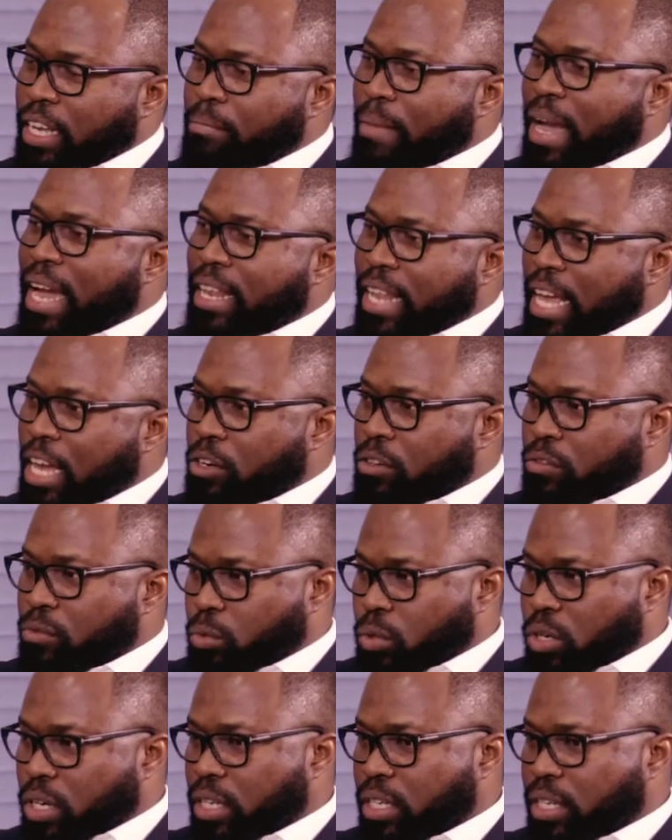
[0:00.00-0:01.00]
In my line
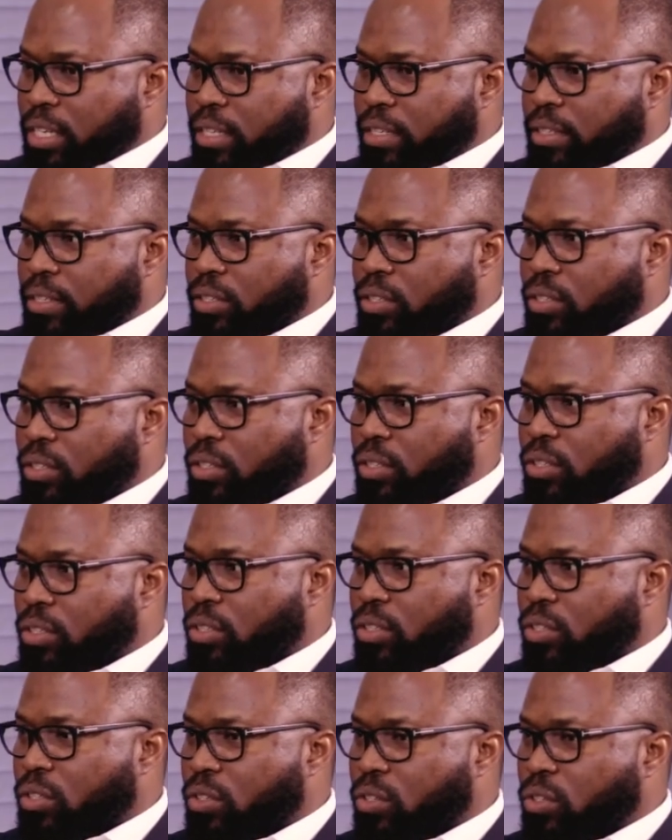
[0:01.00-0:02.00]
of work,
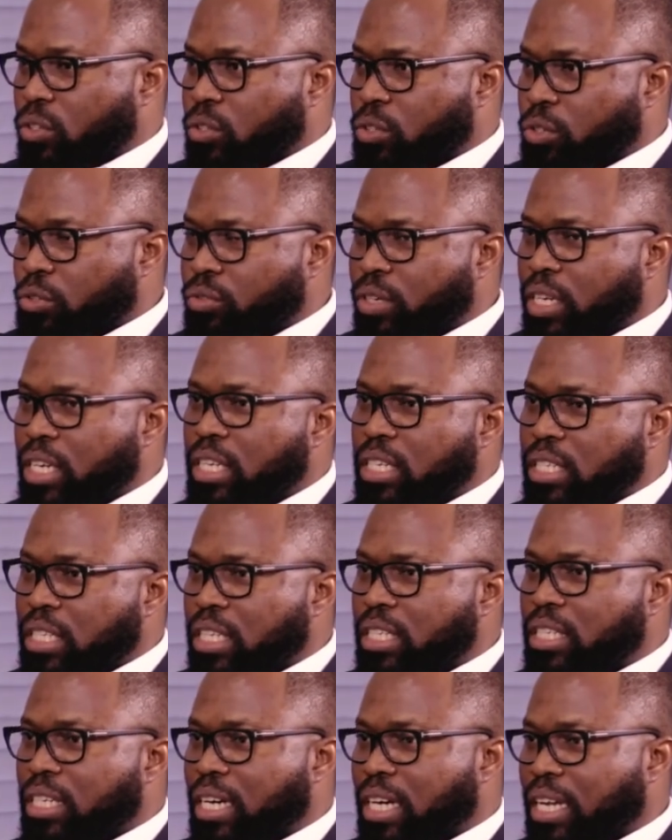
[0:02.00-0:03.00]
you really
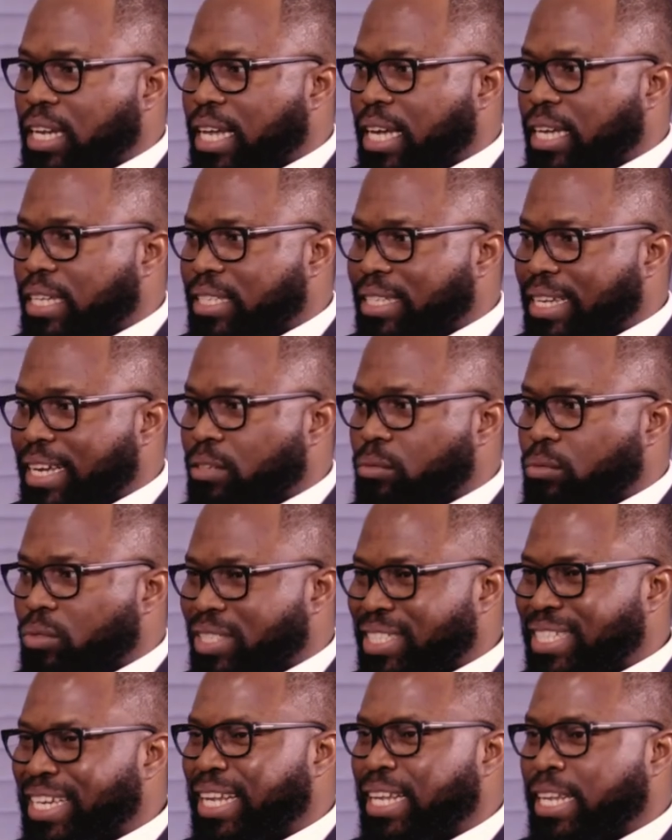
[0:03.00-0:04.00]
need a client that
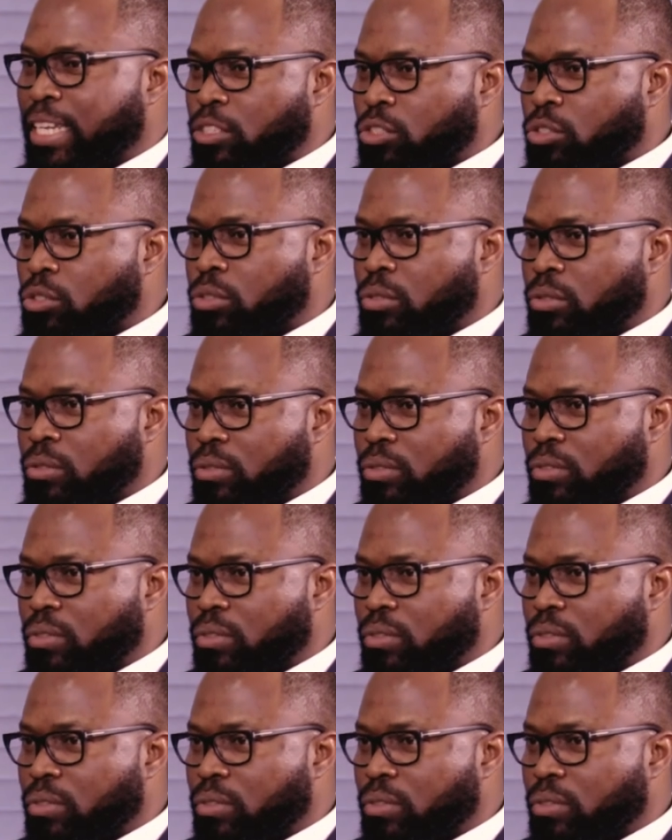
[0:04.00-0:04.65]
will challenge you.